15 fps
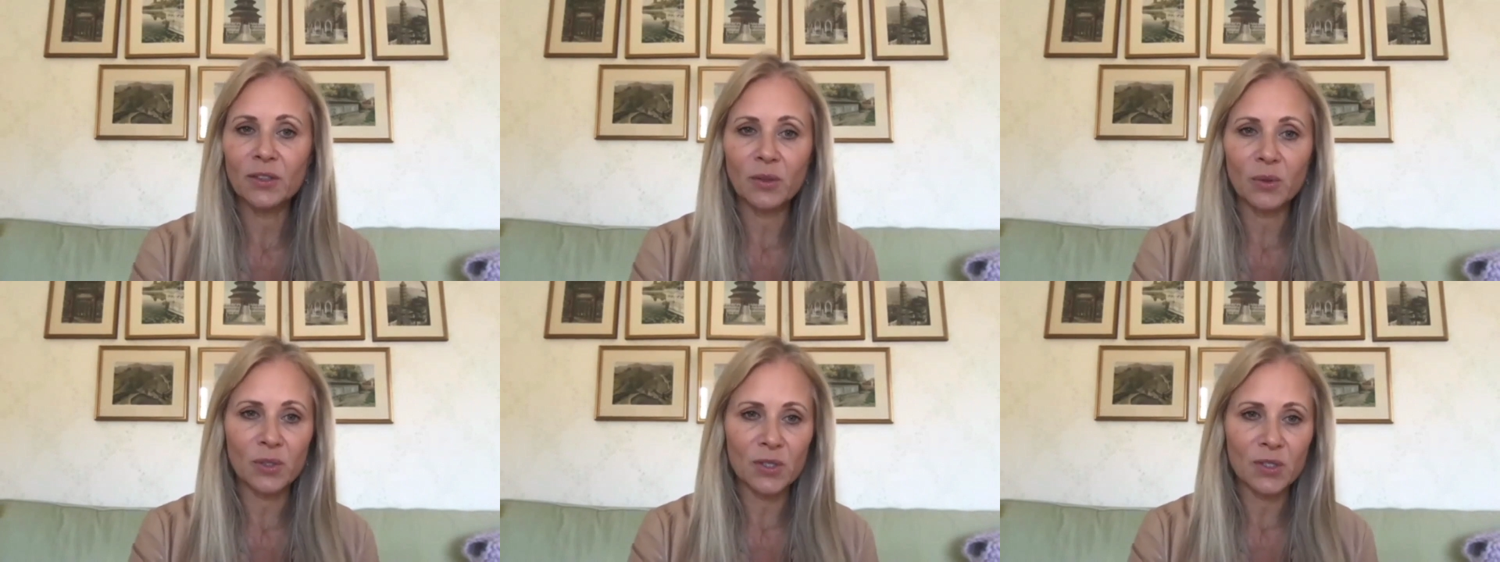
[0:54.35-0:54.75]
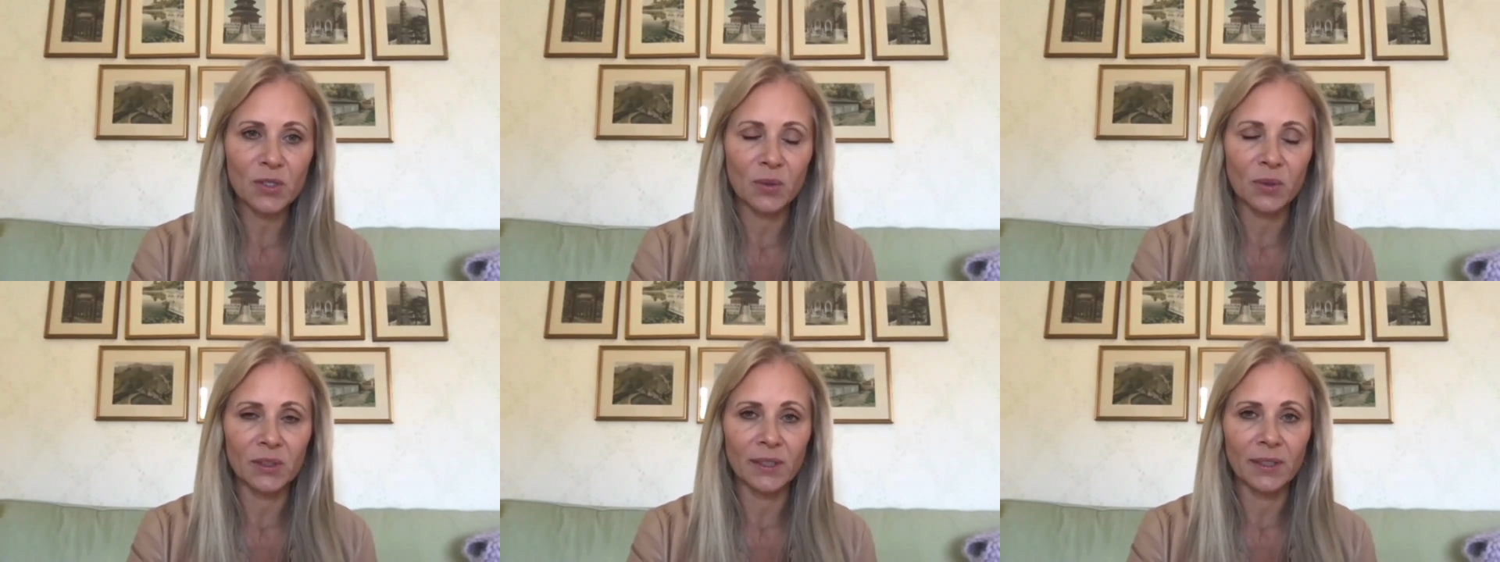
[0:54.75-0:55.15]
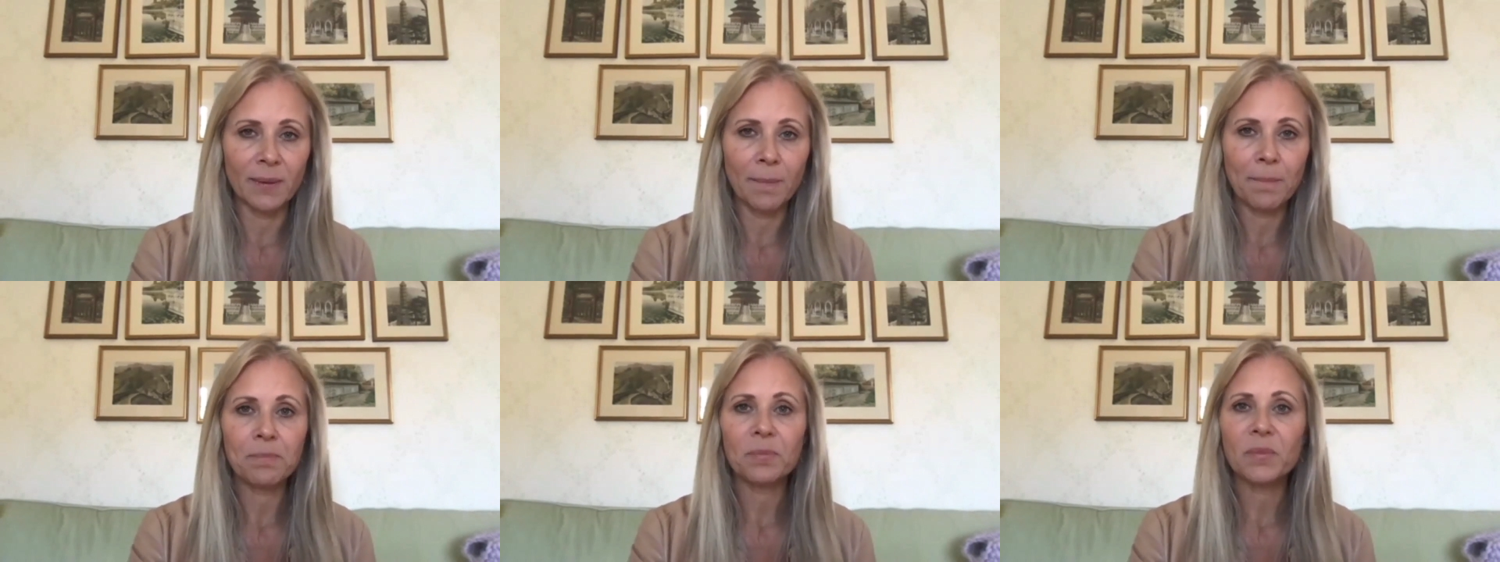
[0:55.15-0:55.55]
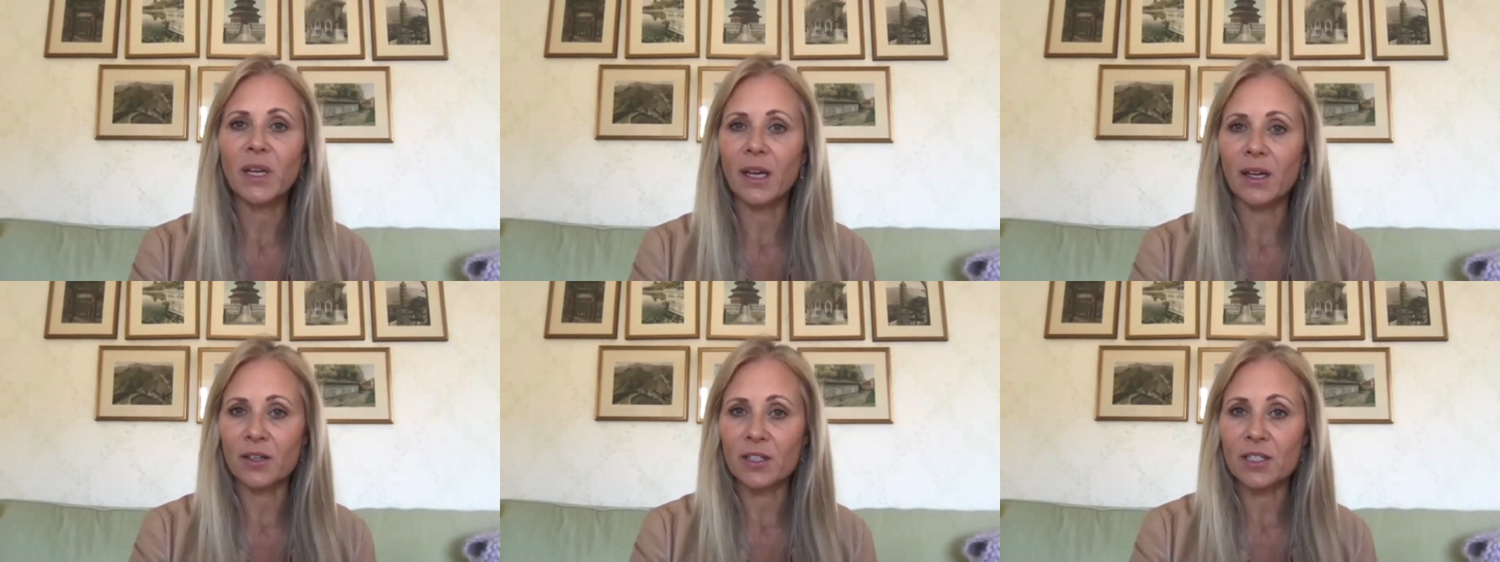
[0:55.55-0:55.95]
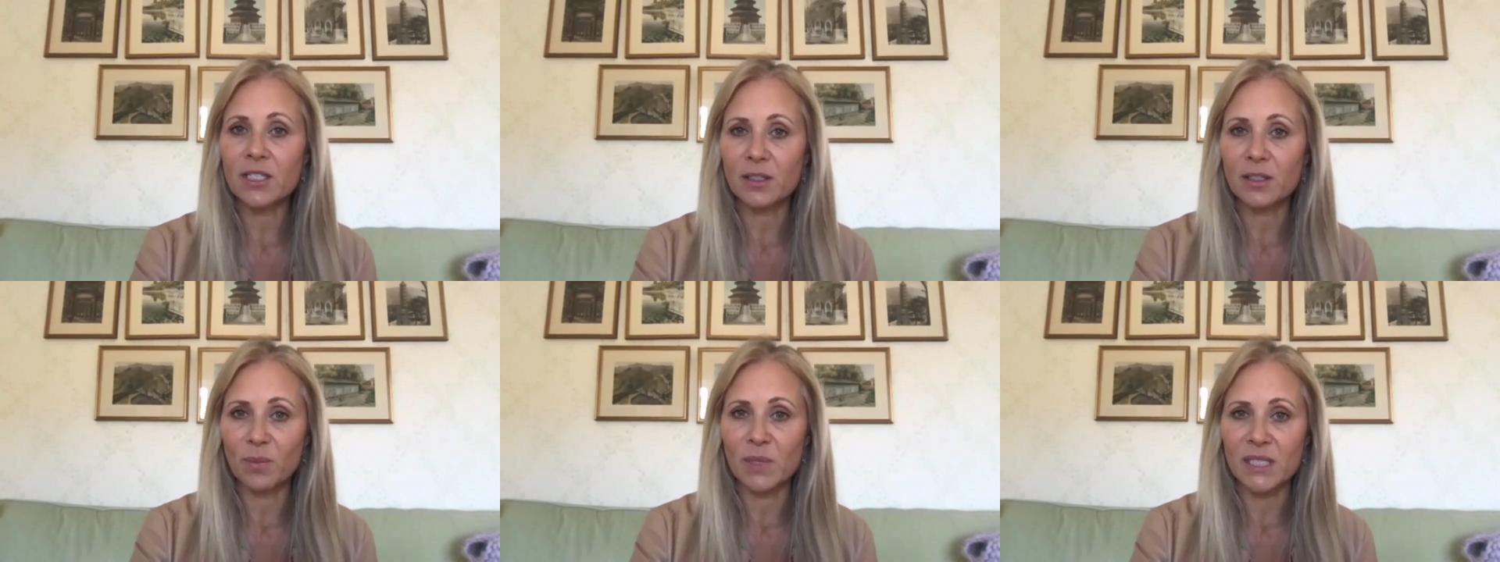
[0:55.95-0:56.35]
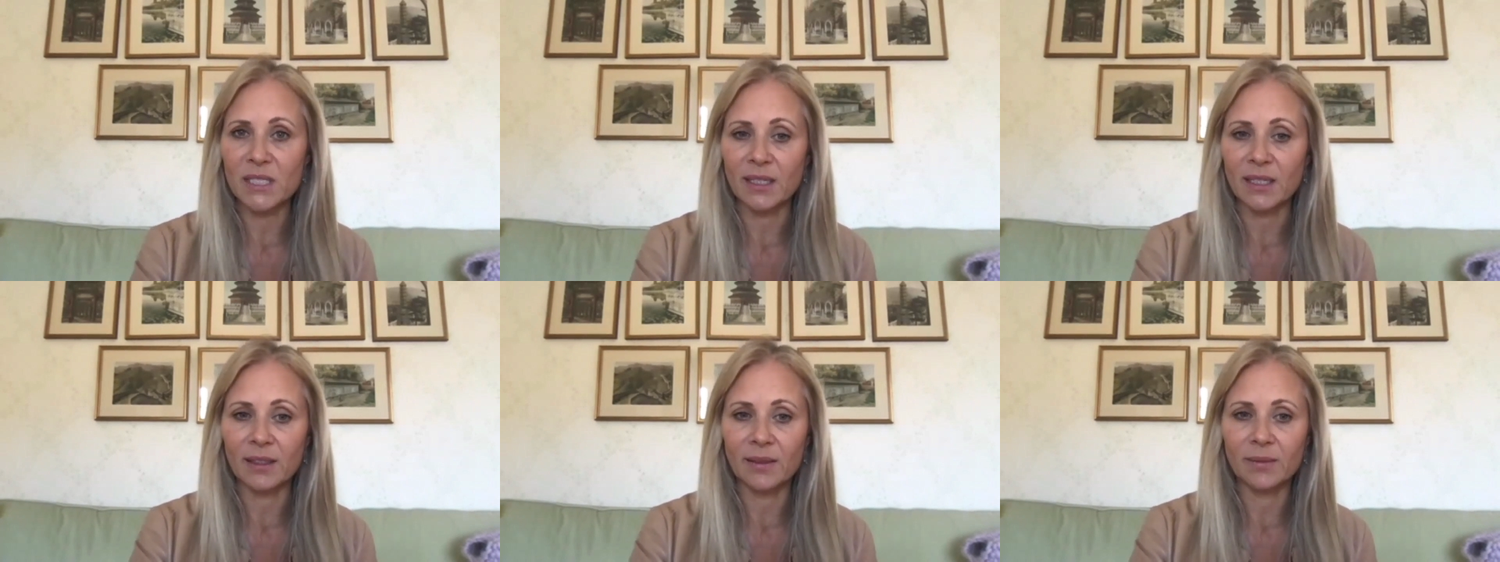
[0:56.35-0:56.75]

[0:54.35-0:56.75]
or stolen and are still missing.